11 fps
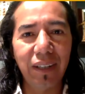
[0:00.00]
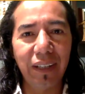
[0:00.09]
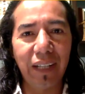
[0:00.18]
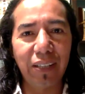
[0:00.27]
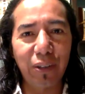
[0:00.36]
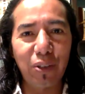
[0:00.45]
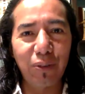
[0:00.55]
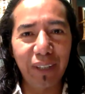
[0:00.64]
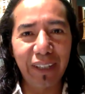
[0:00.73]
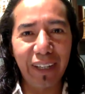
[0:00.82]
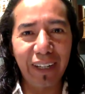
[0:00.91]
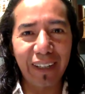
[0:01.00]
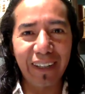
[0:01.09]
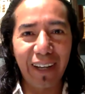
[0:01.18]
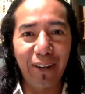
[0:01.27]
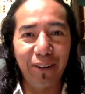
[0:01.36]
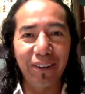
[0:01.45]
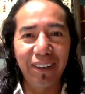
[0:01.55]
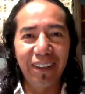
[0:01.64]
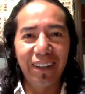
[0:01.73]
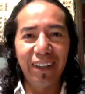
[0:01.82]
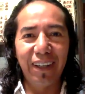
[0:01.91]
That's the reason they are now,
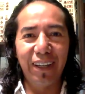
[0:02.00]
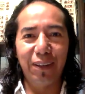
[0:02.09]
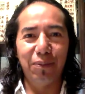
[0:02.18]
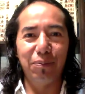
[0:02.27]
uh,